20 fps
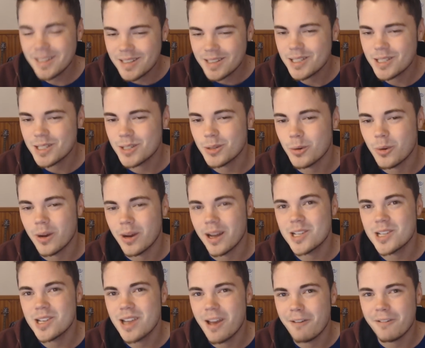to
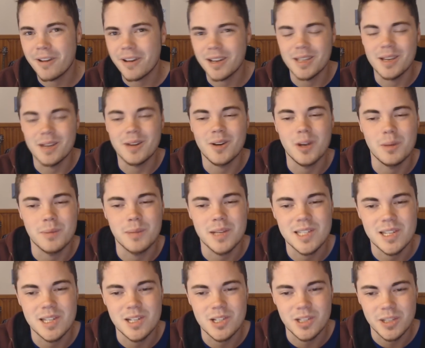affect the economy,
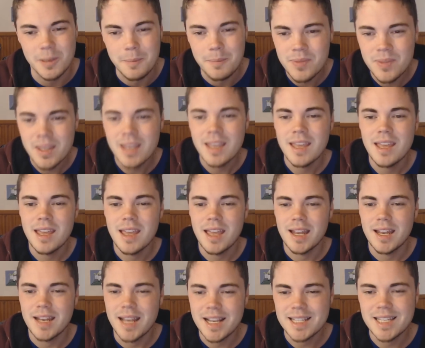essentially.
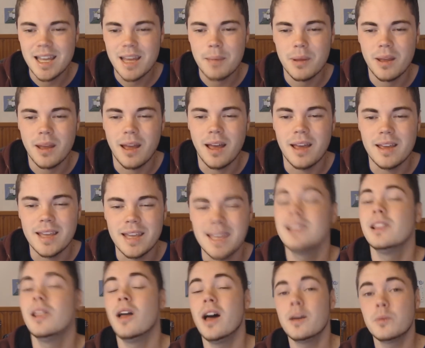Next up,
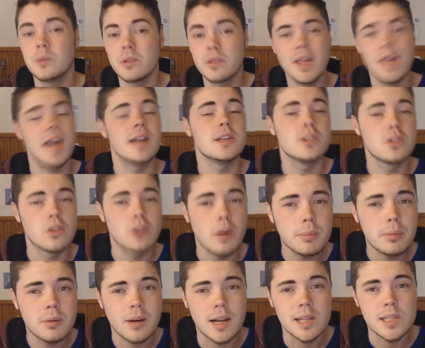in line with that,
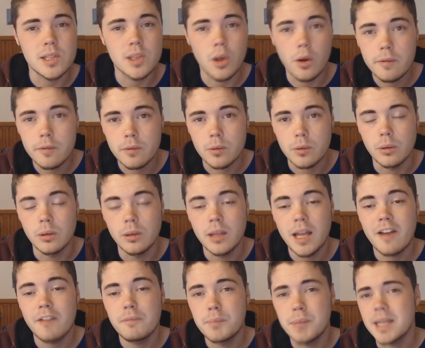drop rates overall
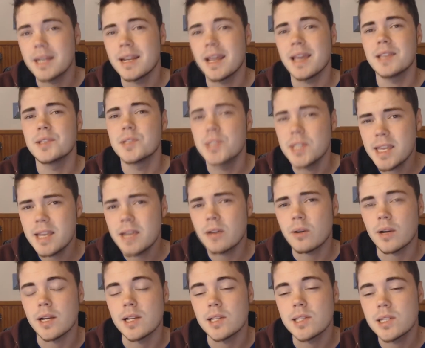have been
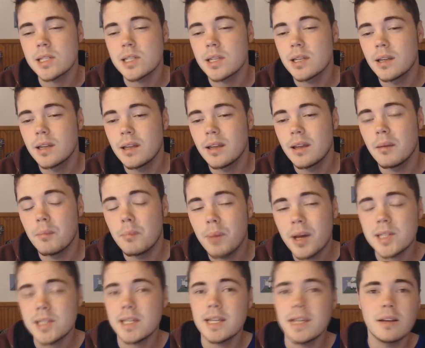decreased,
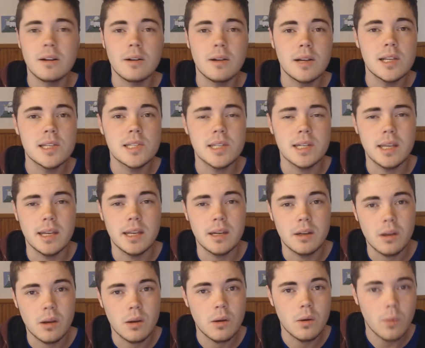but increased
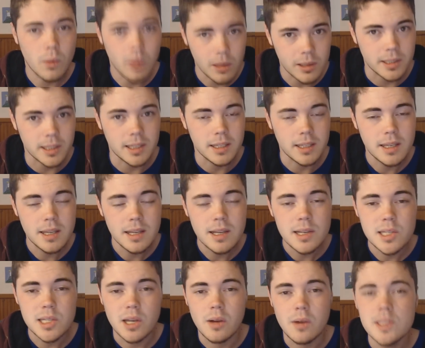in quality.
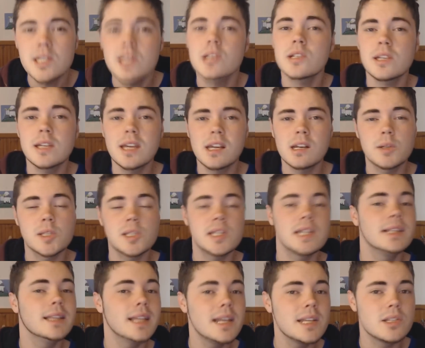So essentially you're going to
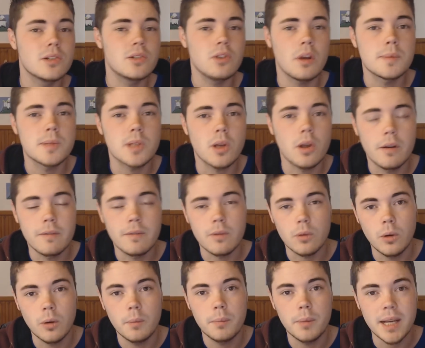see less drops
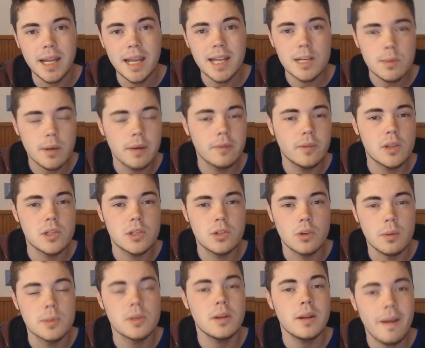overall, but each one of those
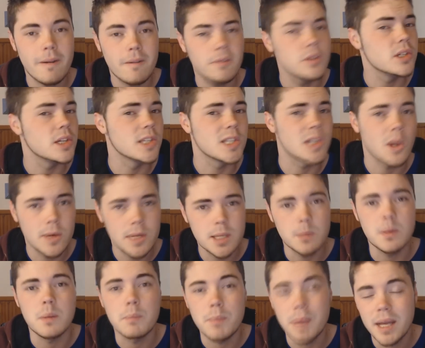drops on average is going to
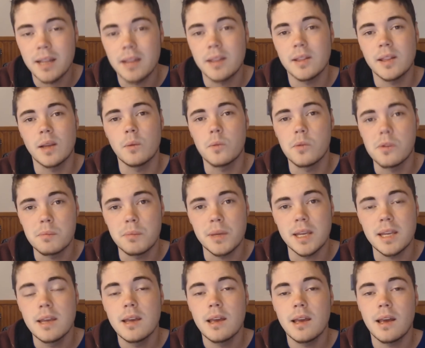be better than they would
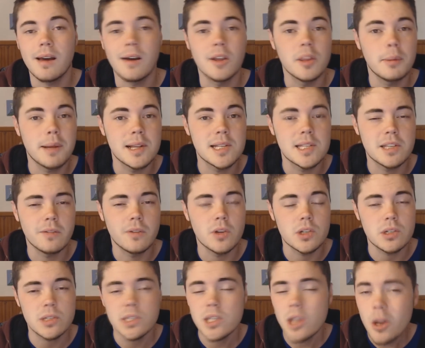be on the PC
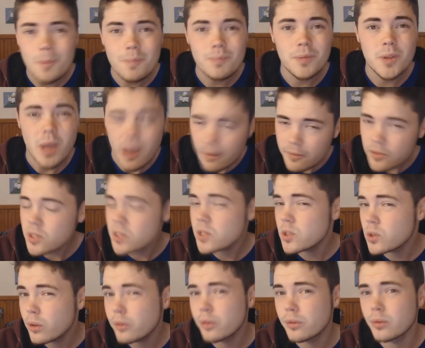version. So you have to
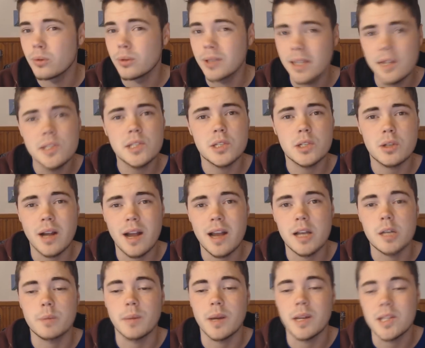sort through less
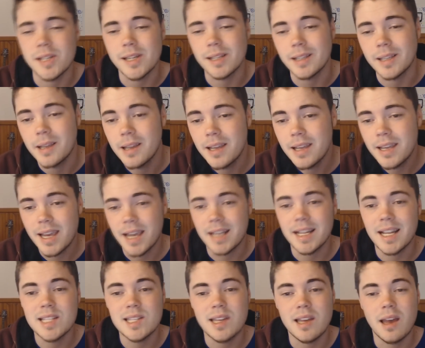trash basically, and
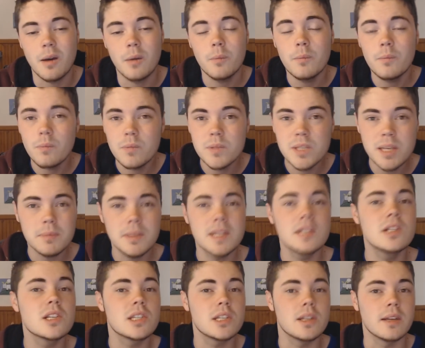that's
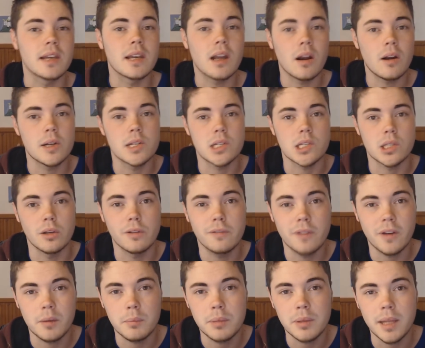something just to encourage
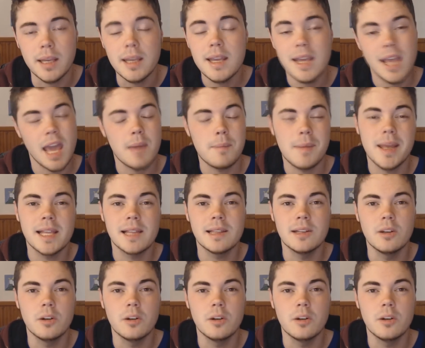self-found play and make it a little